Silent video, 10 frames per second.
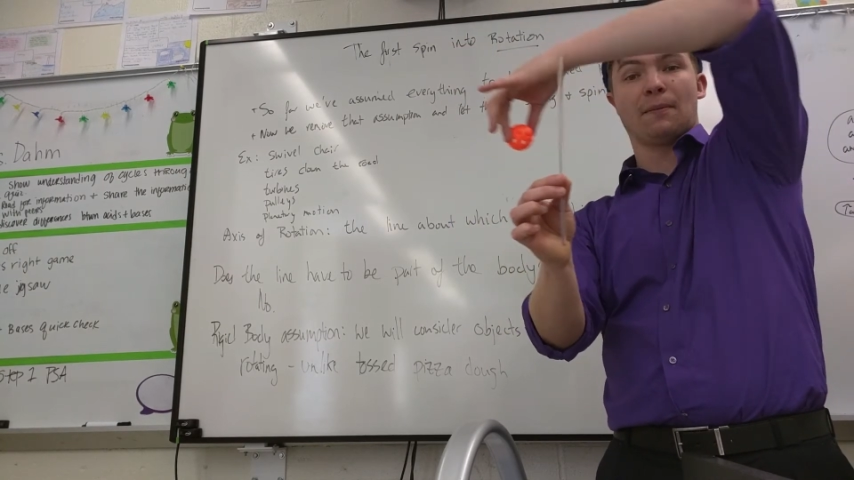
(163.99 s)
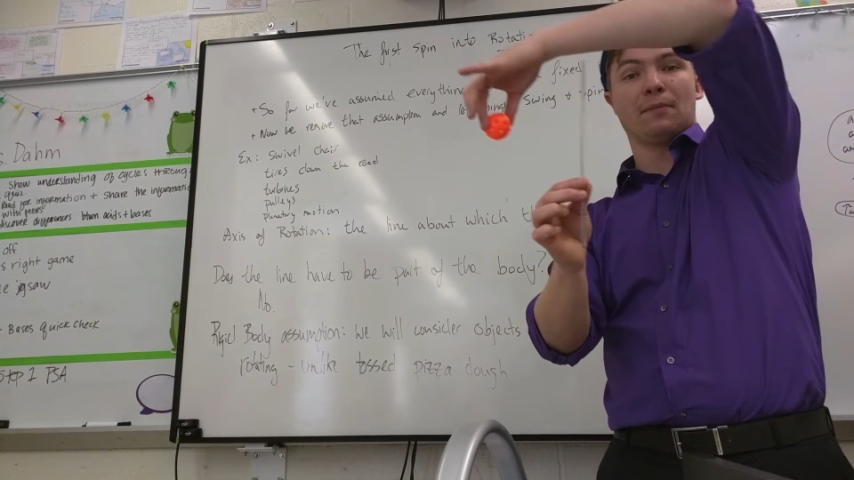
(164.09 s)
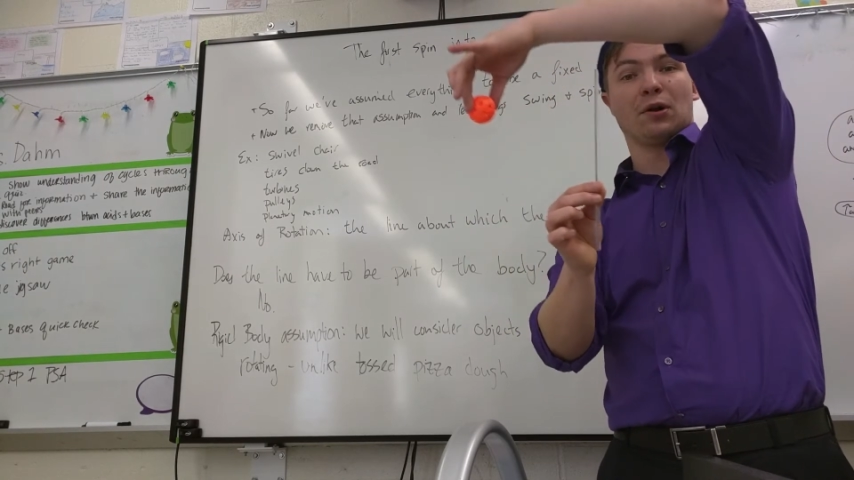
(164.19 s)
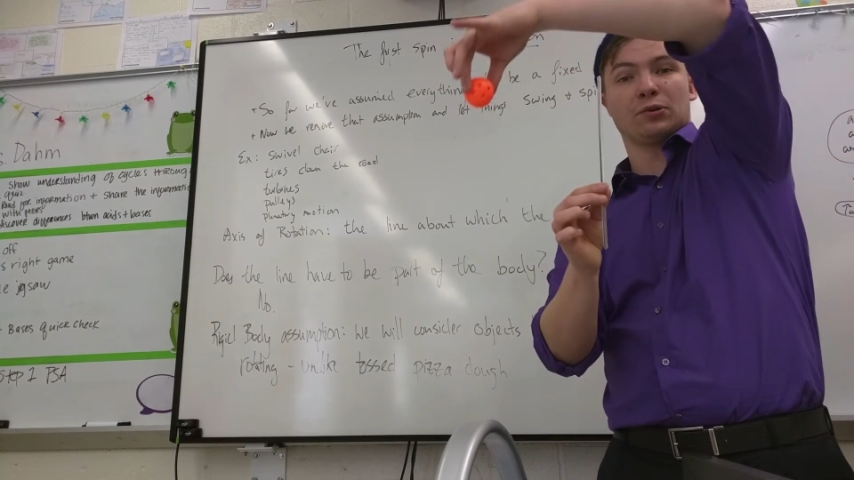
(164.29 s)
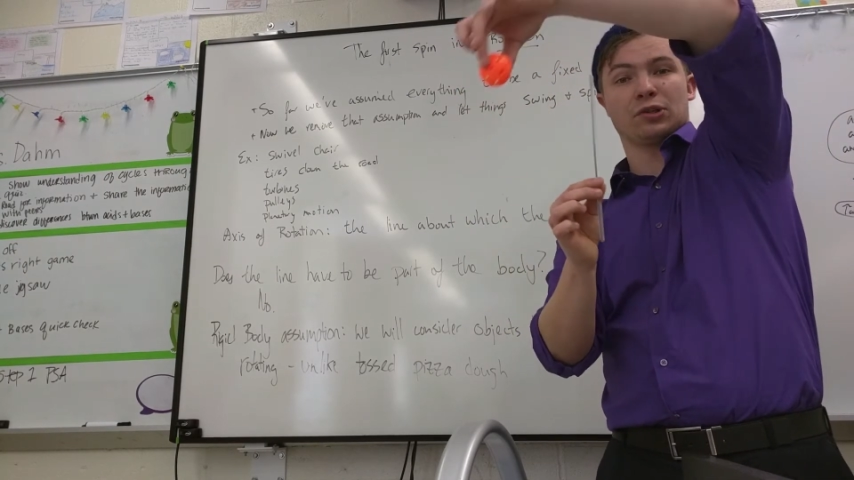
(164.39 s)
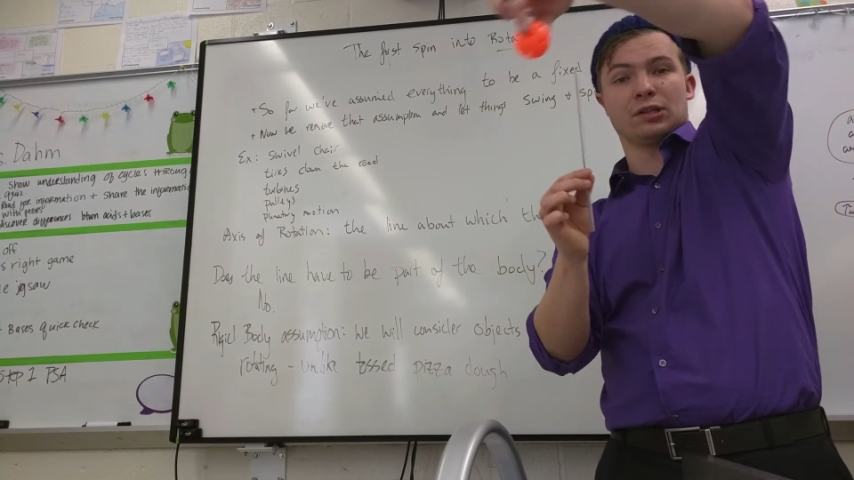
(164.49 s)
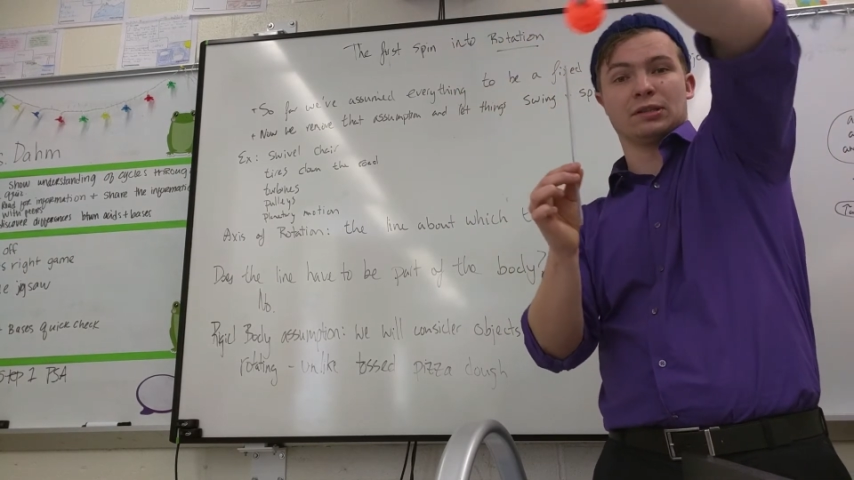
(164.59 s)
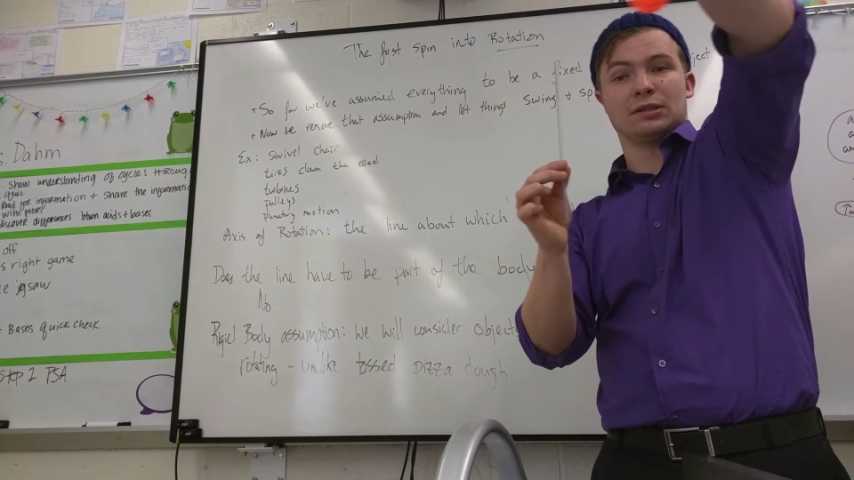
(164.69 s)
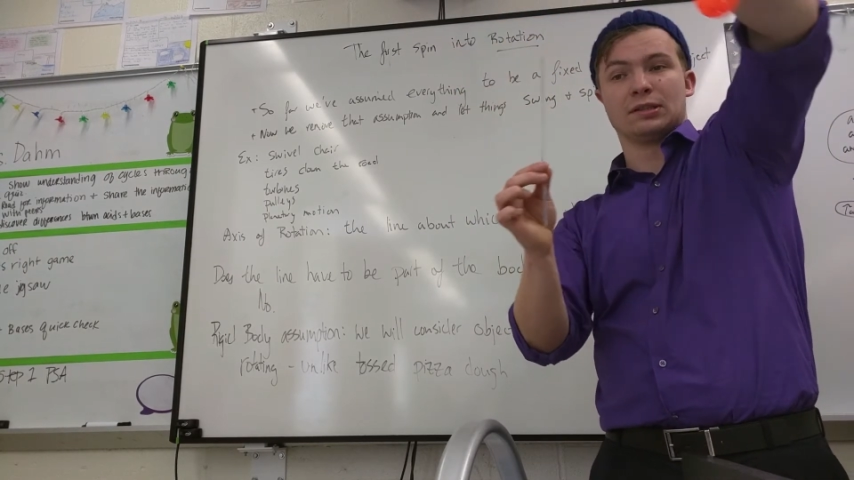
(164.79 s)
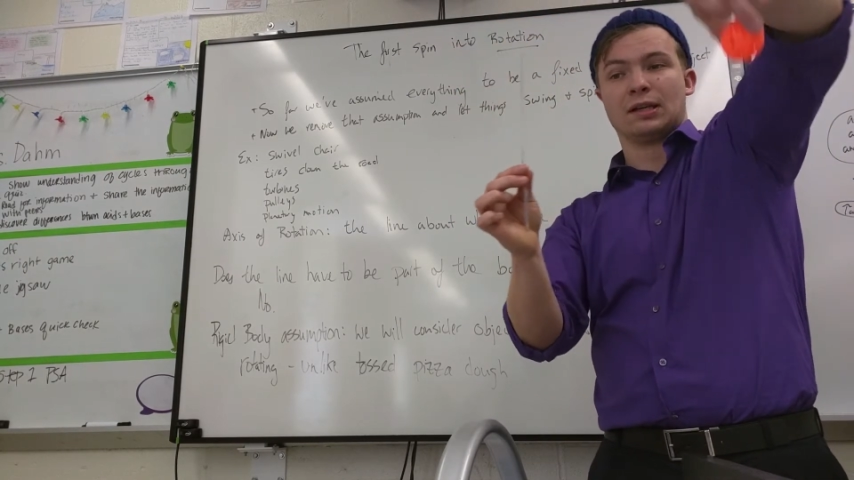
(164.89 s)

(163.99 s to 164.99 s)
motion.